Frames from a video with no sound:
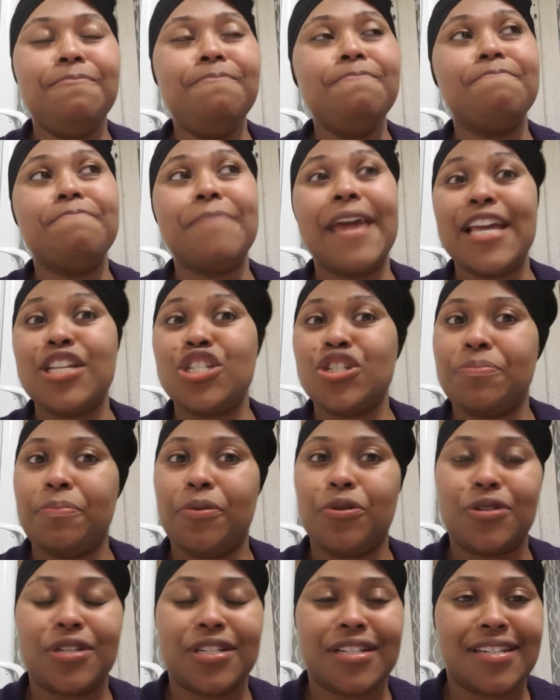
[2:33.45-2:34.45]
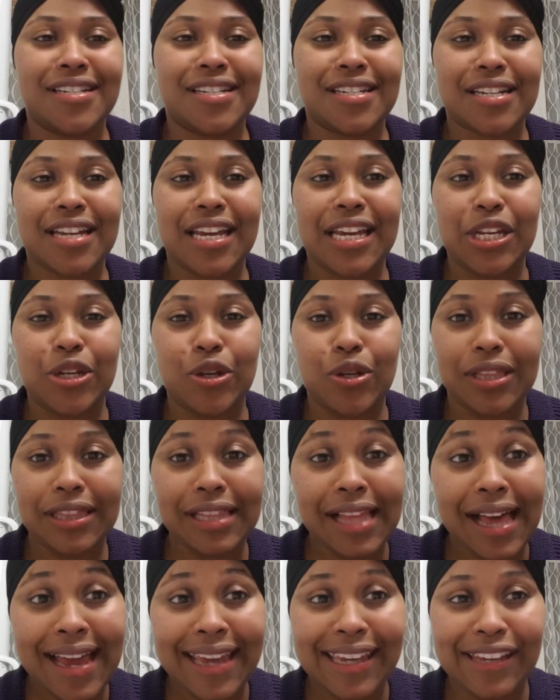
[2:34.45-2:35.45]
important in your
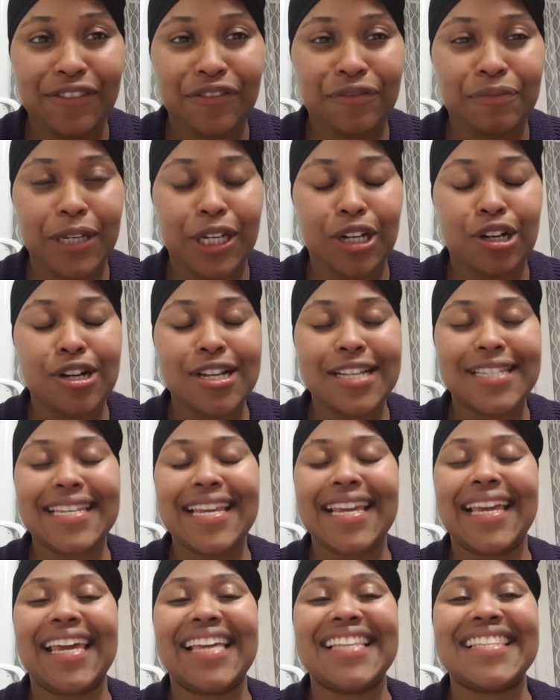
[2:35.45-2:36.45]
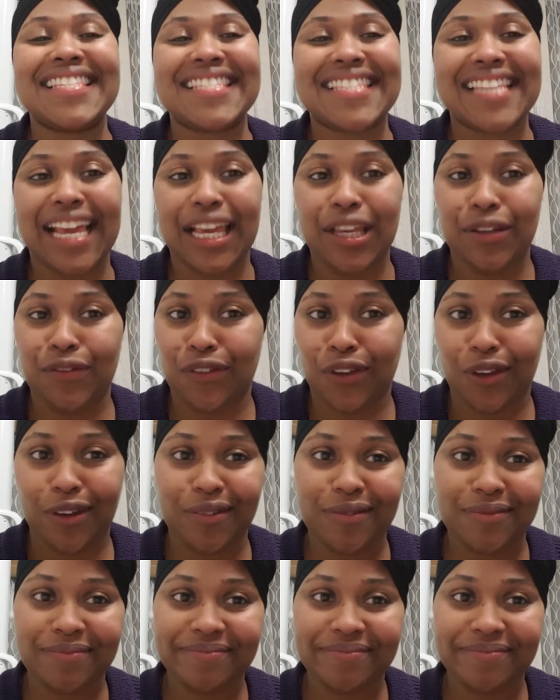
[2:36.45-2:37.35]
life, because it can save you